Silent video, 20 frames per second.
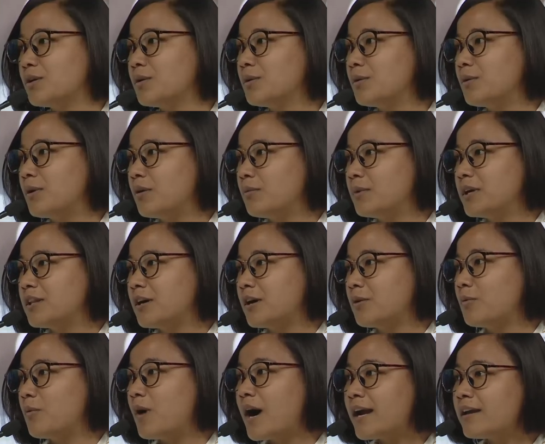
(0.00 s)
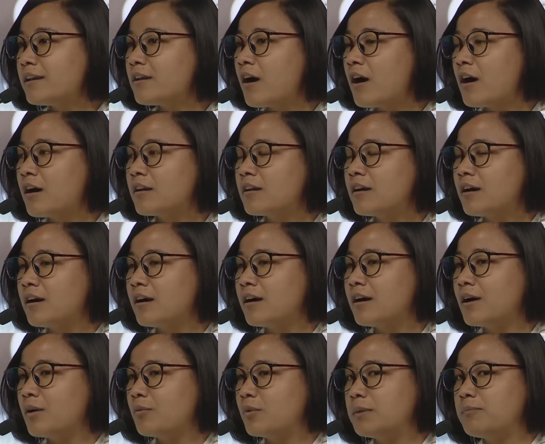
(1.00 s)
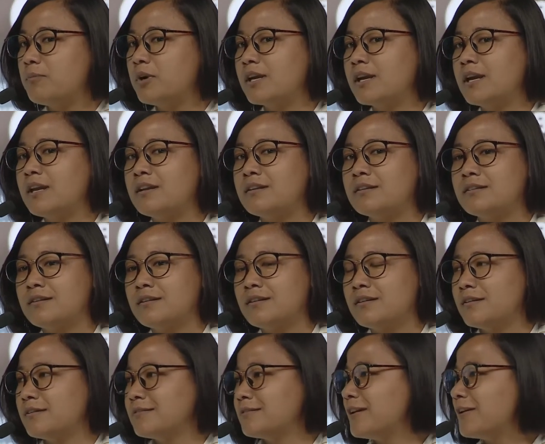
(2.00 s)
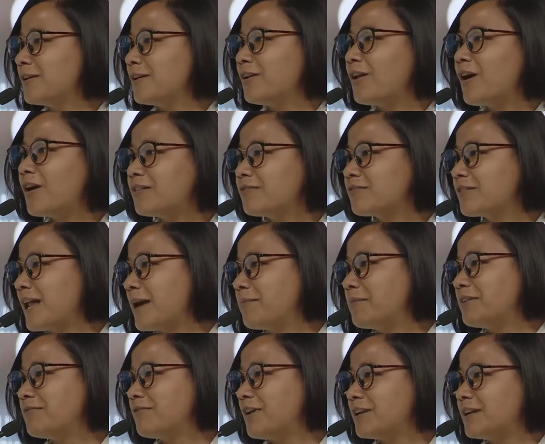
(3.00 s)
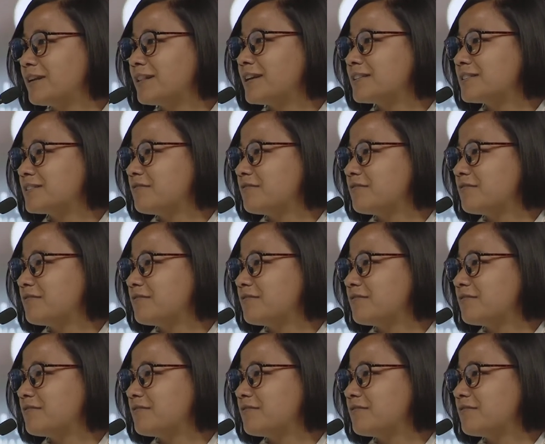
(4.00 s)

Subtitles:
So we thought, why not we bring in, there are a lot of climate funding